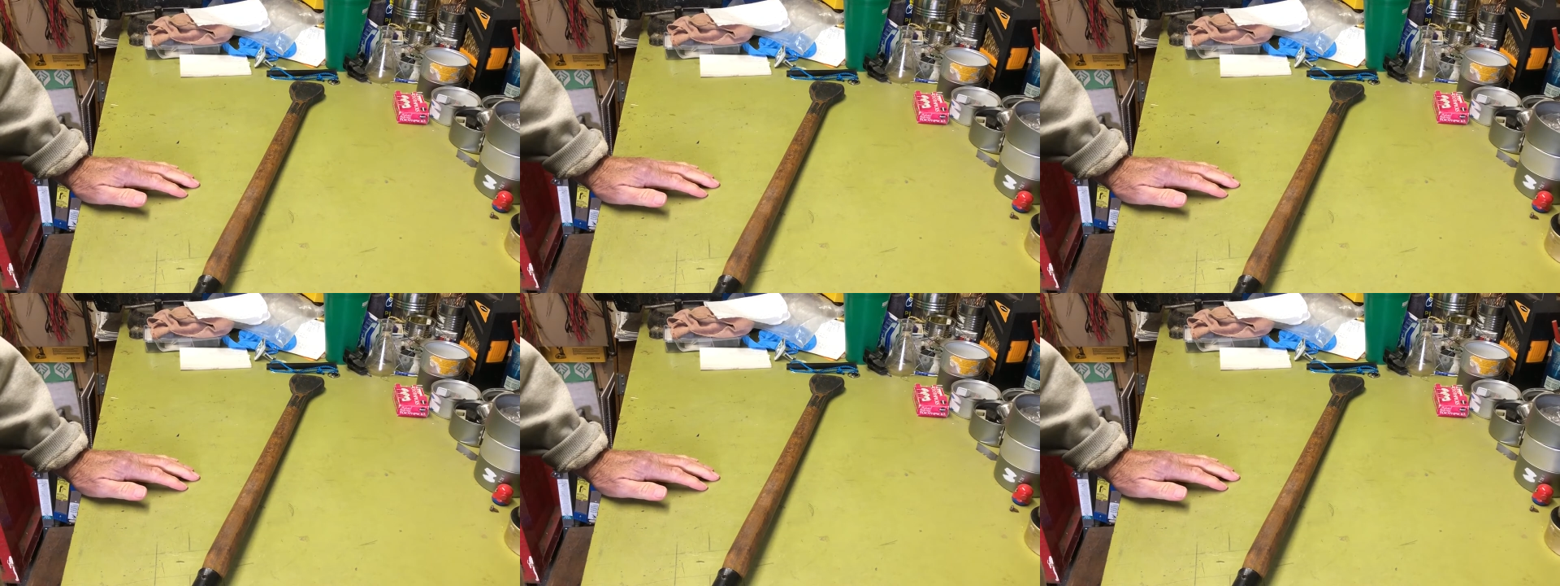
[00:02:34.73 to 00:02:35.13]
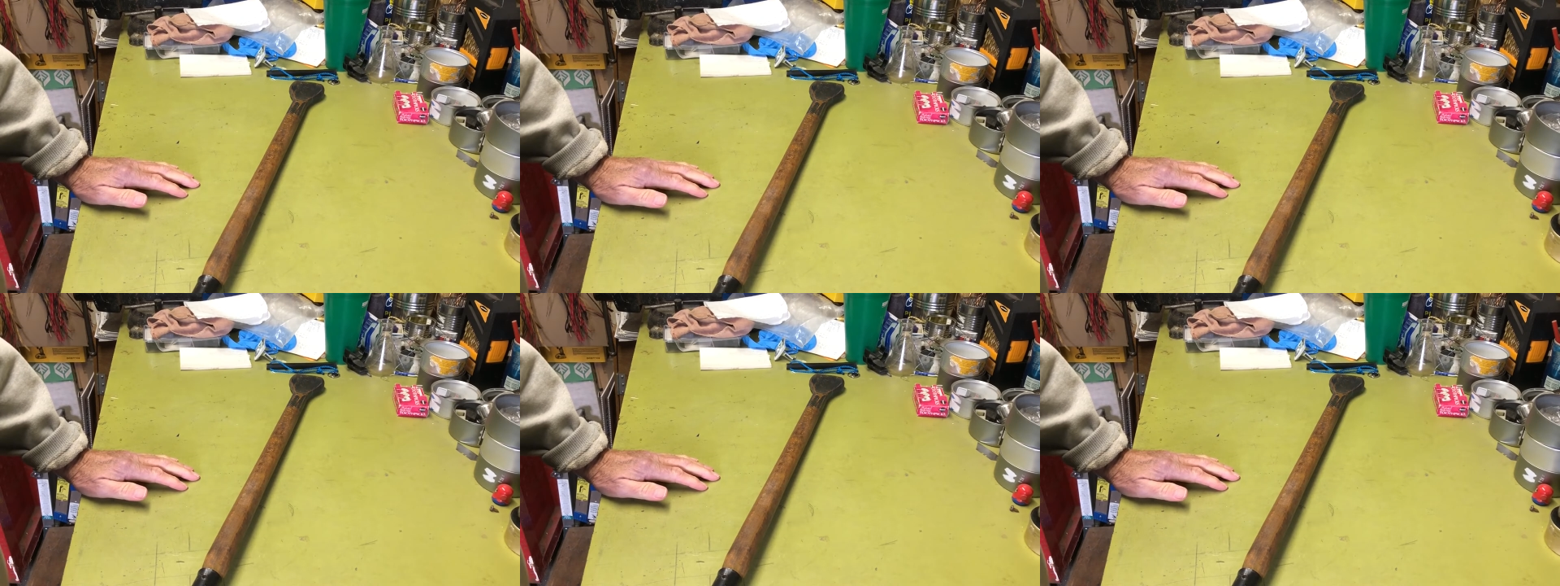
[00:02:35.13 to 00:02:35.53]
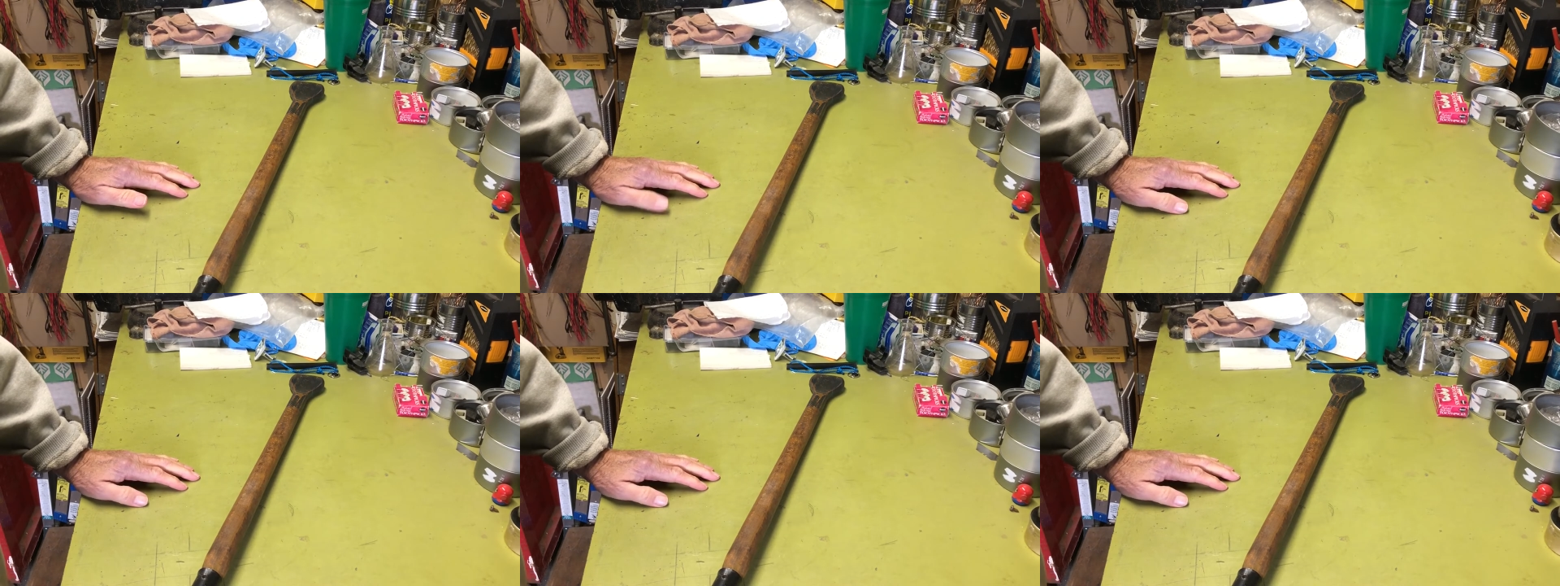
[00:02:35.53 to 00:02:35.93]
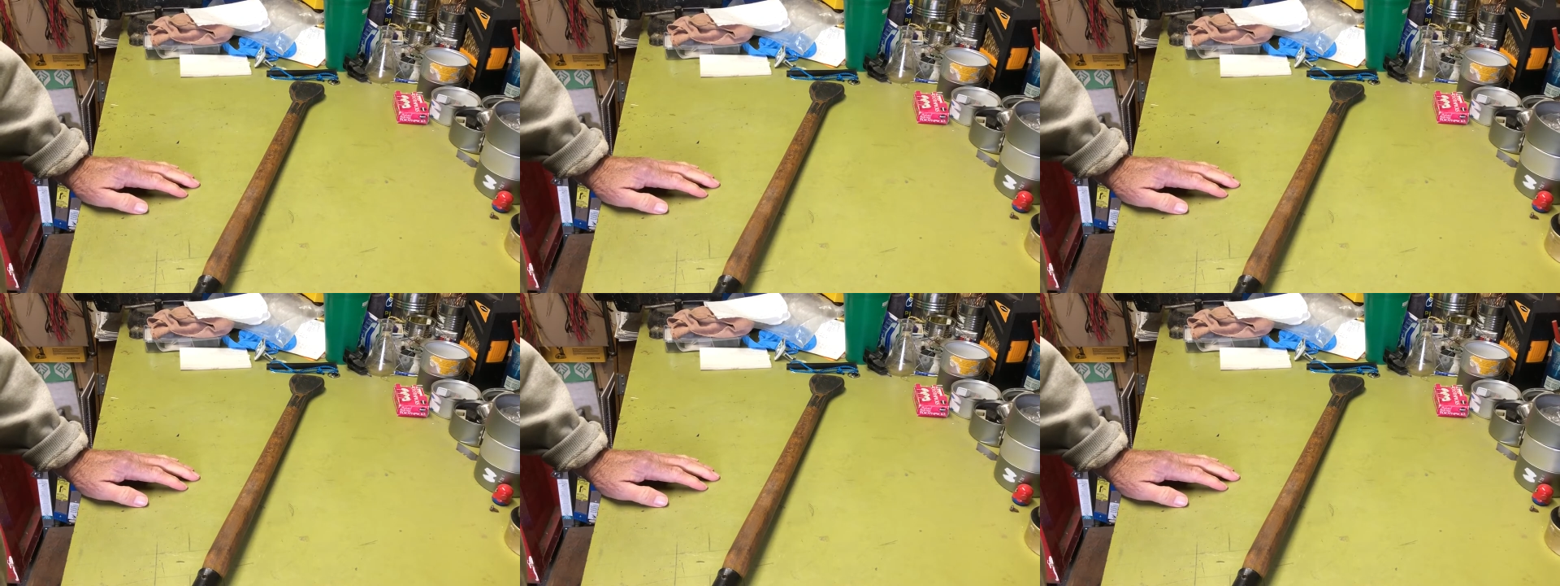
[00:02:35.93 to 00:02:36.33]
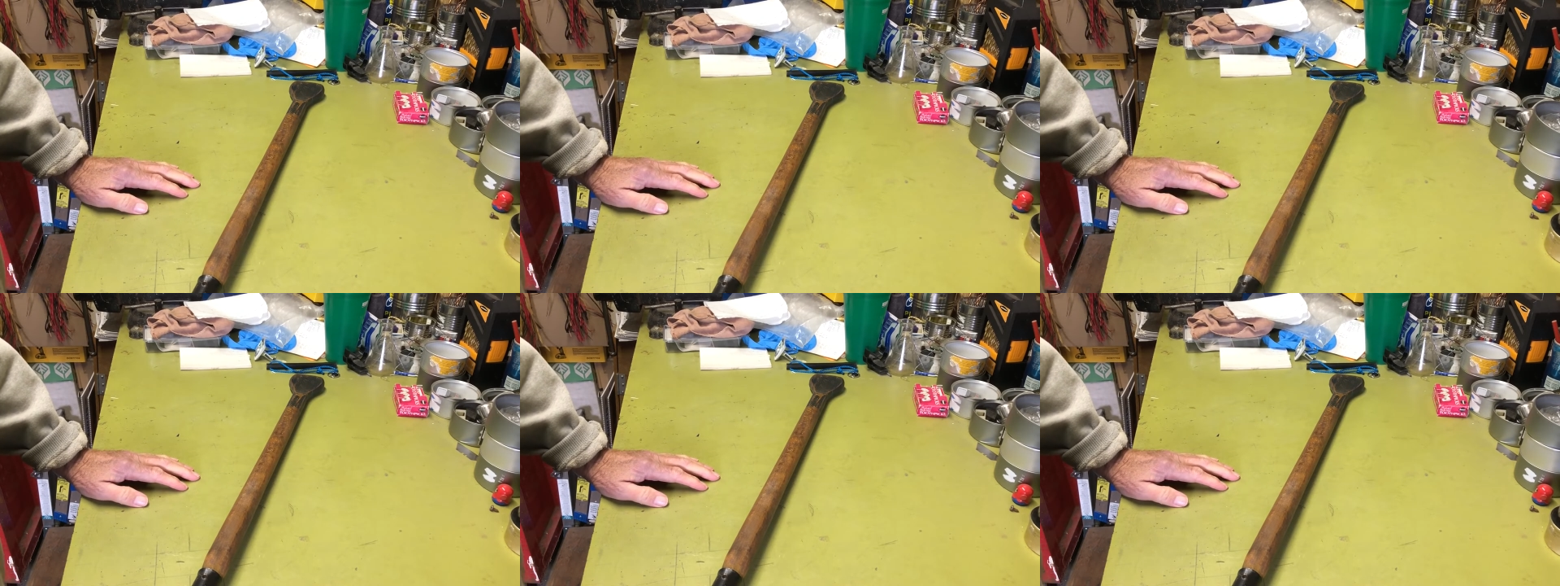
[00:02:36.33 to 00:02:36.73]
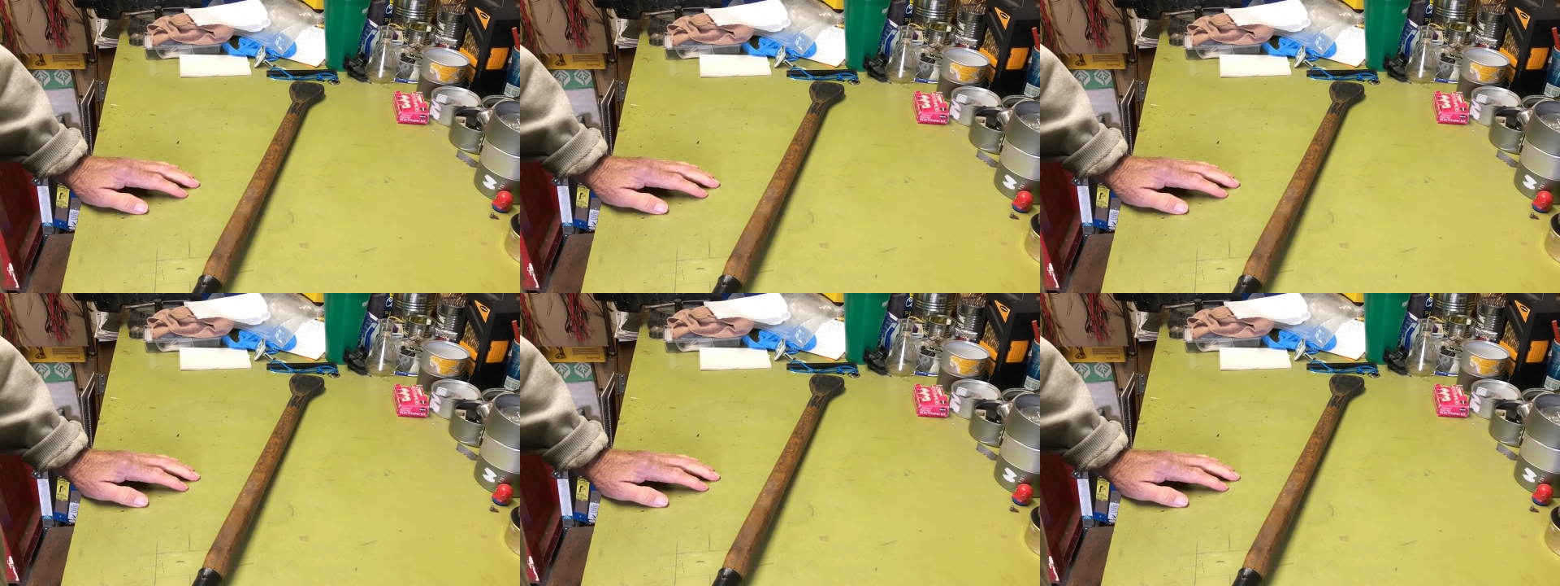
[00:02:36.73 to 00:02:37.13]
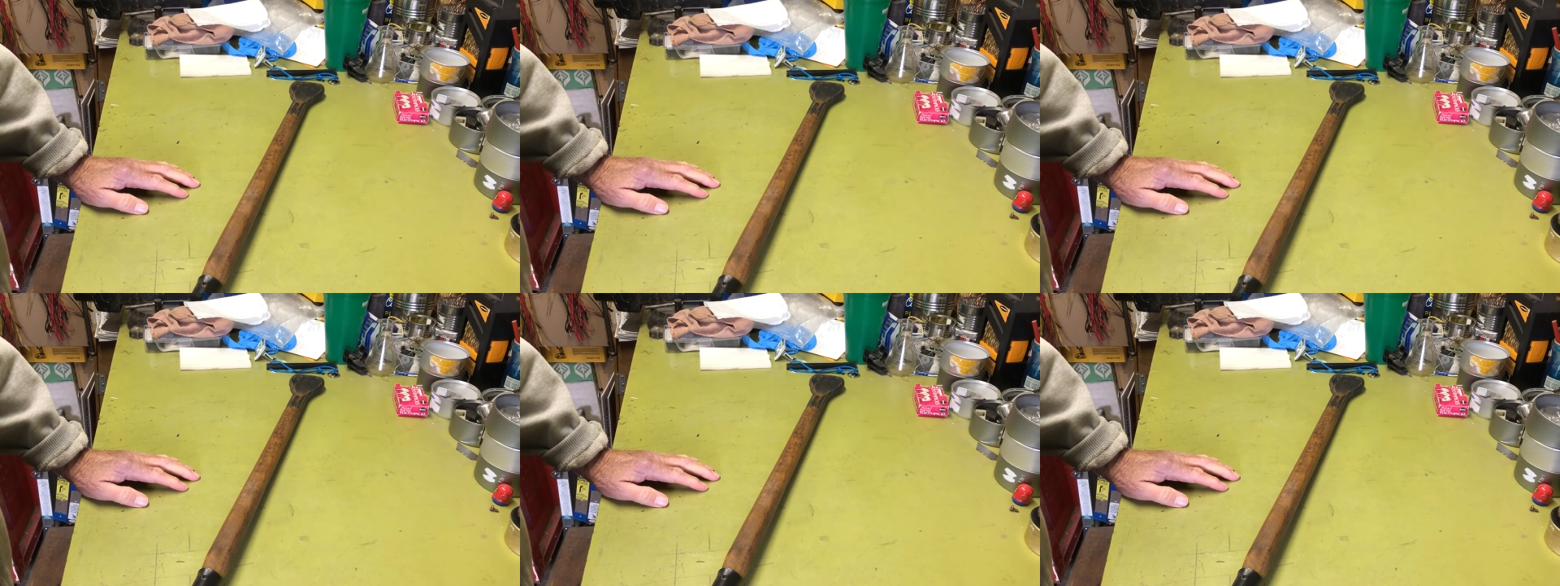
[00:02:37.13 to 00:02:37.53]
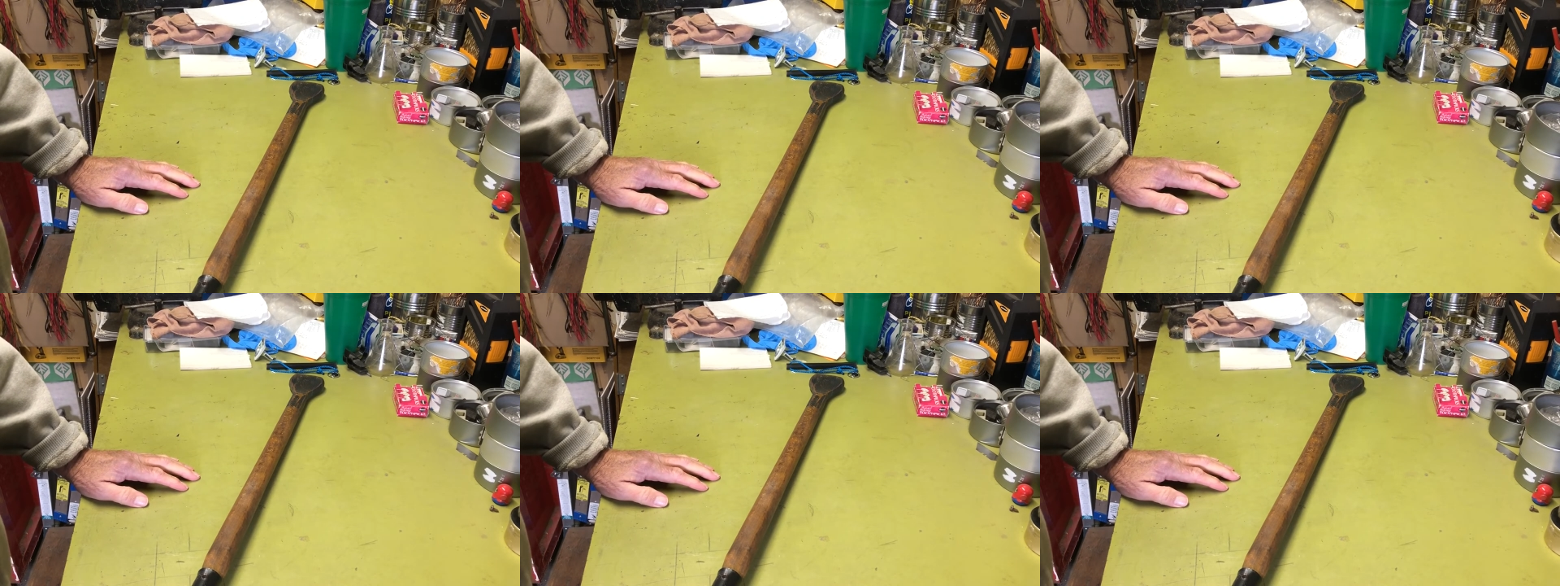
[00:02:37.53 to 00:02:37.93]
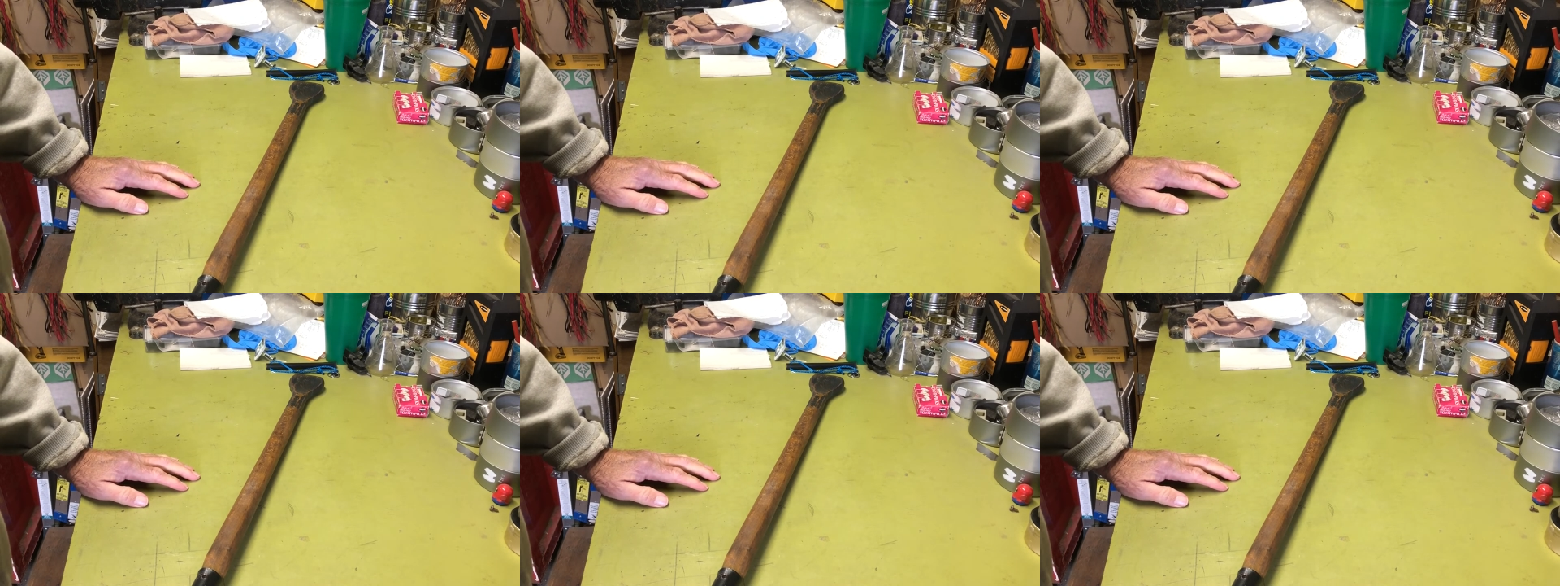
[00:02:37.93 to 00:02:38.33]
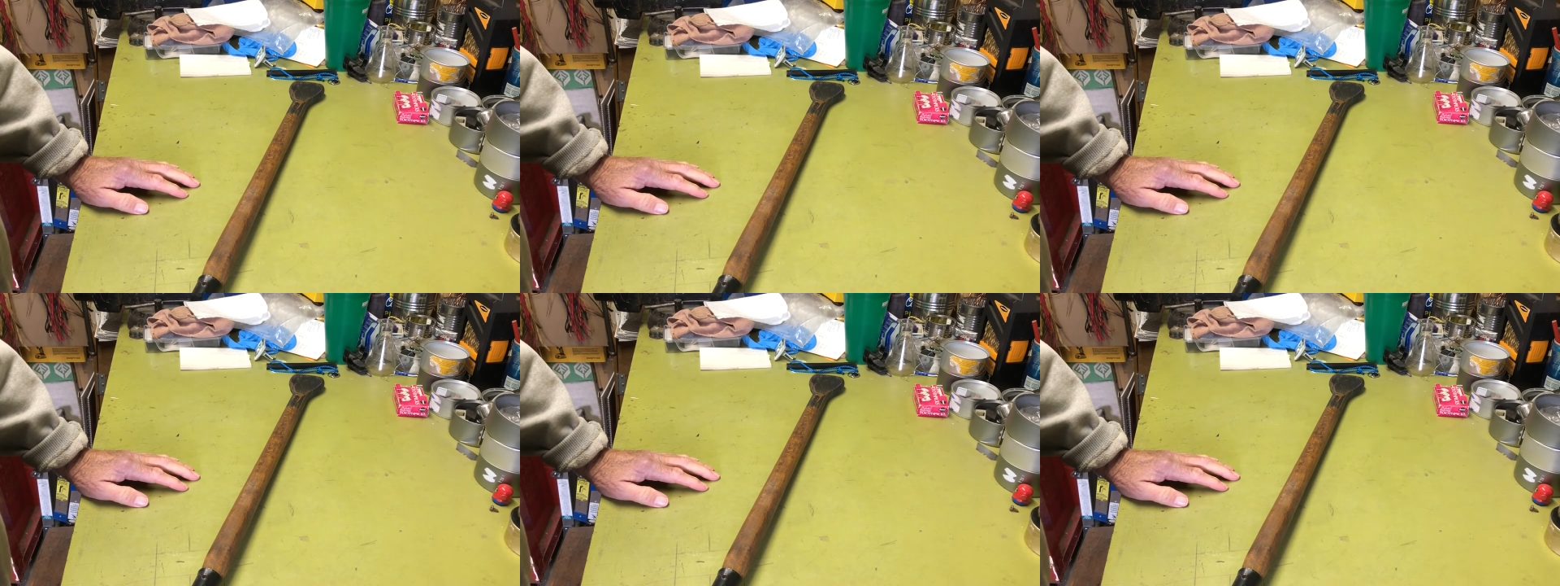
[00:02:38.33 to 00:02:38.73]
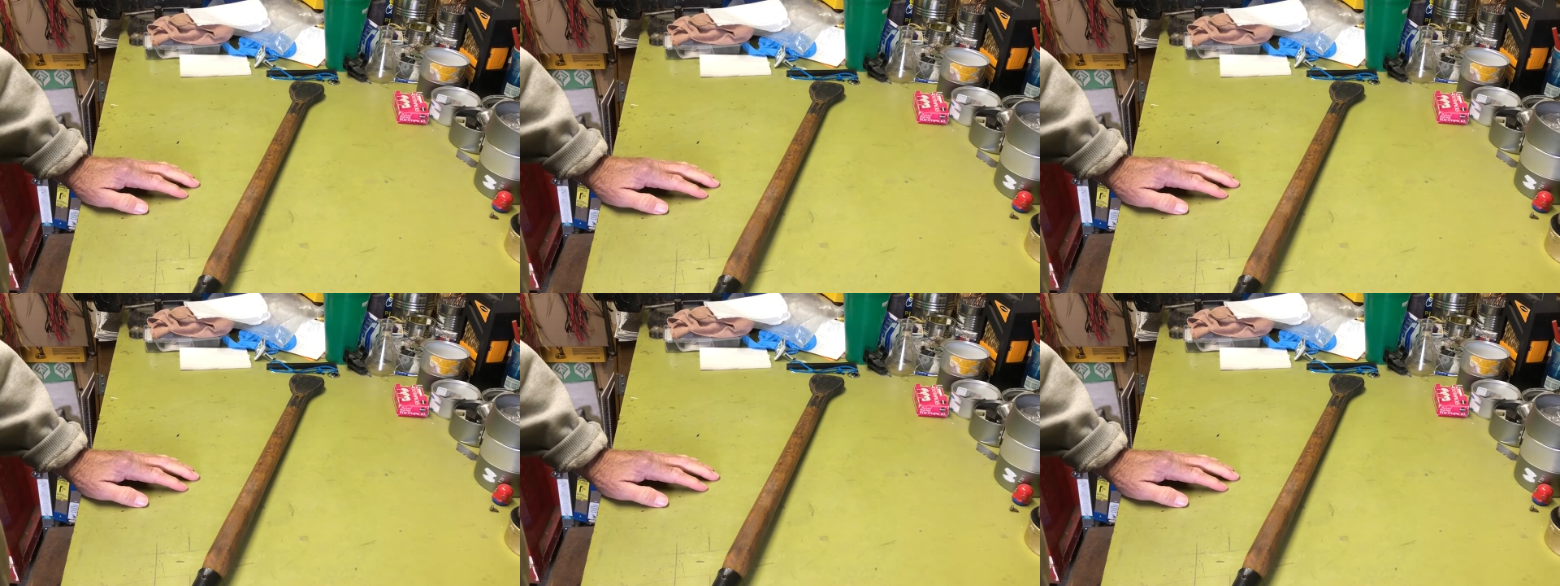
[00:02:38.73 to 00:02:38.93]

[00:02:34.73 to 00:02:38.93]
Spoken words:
[unreadable: no face in view]